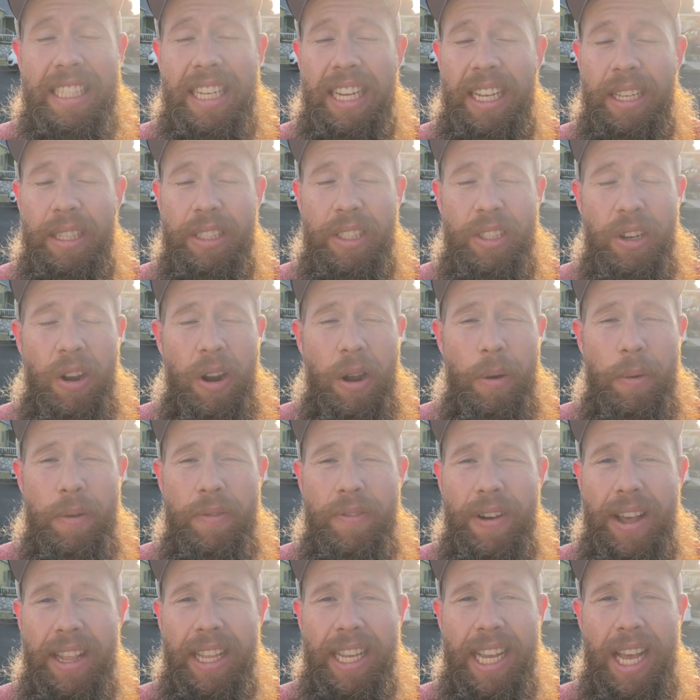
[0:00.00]
night. Sorry, we
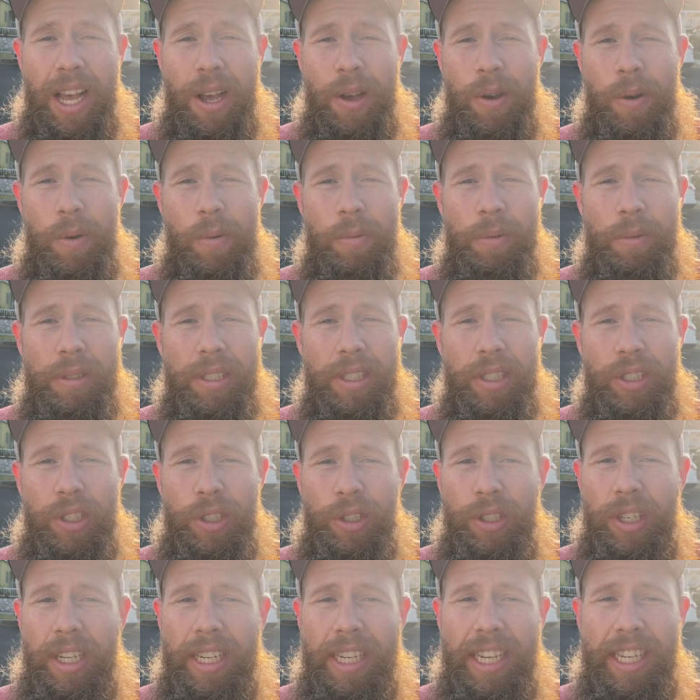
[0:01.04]
finally got home with this
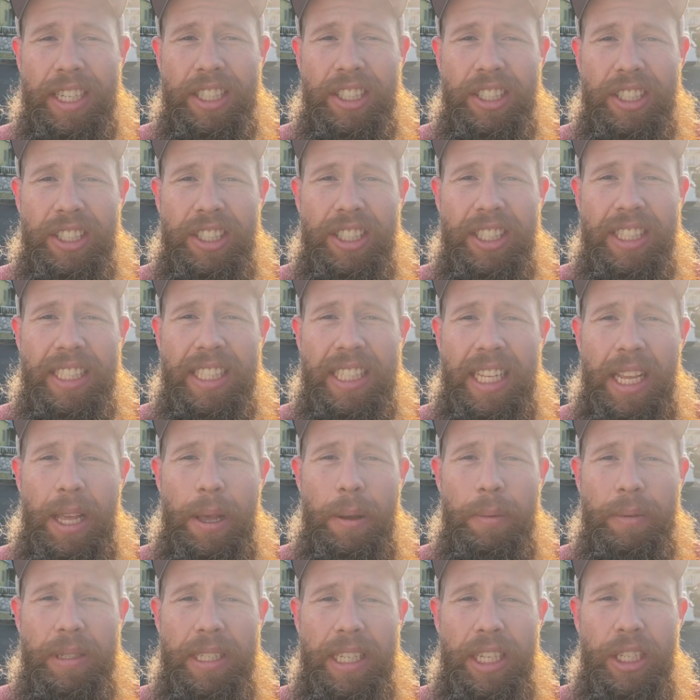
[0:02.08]
truck. I just couldn't stay
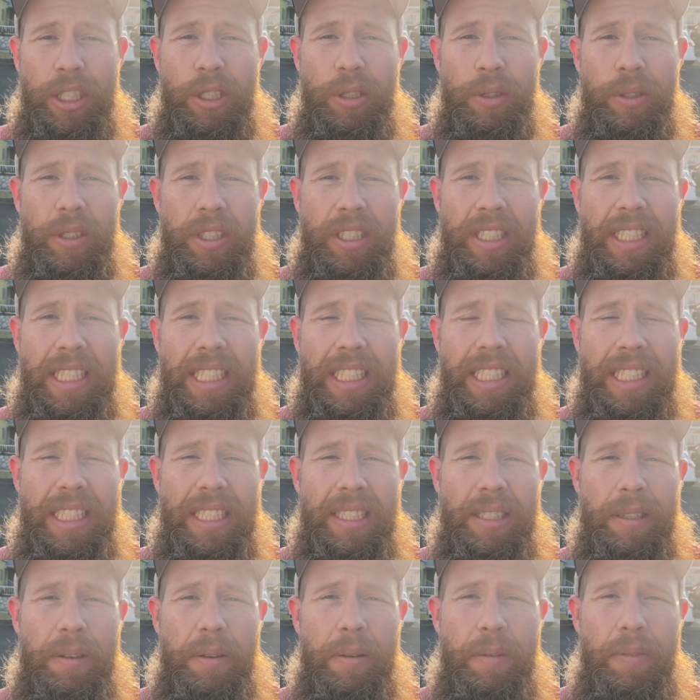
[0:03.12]
up to get you a decent
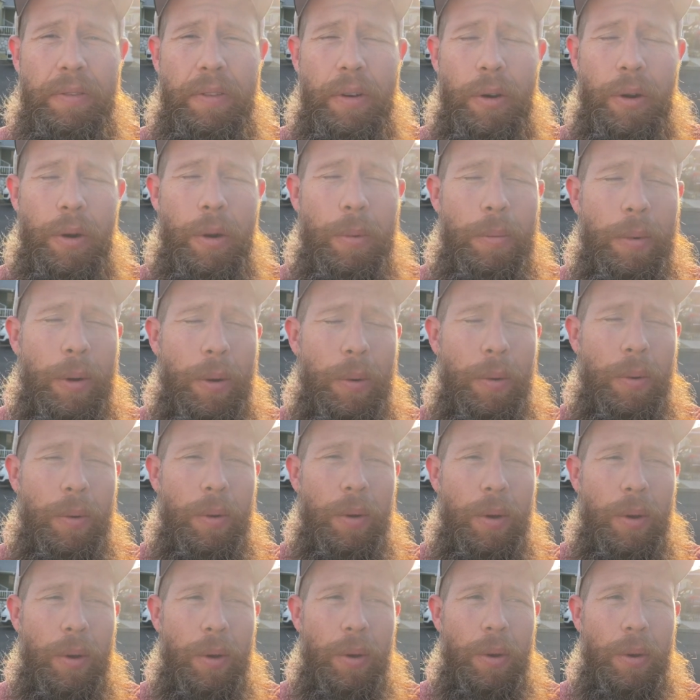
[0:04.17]
uh, photo, but
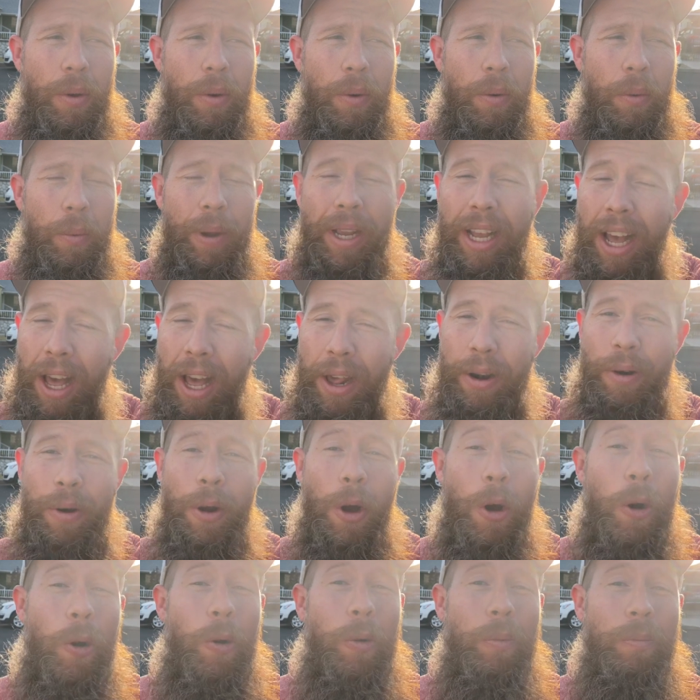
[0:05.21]
we got her
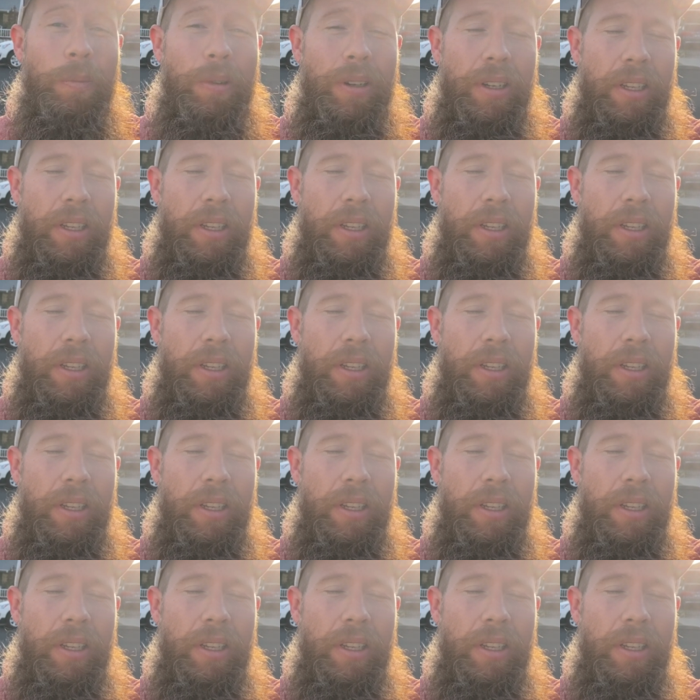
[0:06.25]
home.